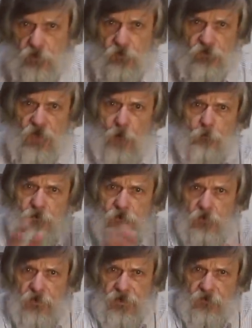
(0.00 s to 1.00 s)
used up,
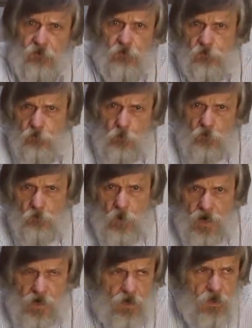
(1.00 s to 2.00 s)
so let's throw it
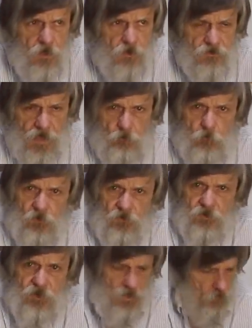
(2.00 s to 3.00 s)
away. That
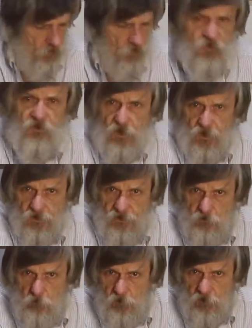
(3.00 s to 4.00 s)
wasn't how
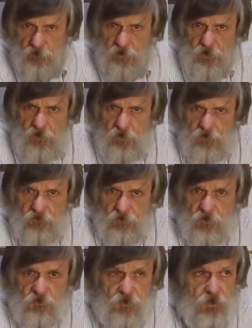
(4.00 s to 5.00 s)
society worked.
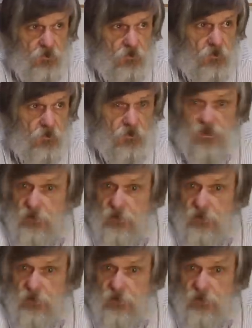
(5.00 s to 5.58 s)
Such a thing as a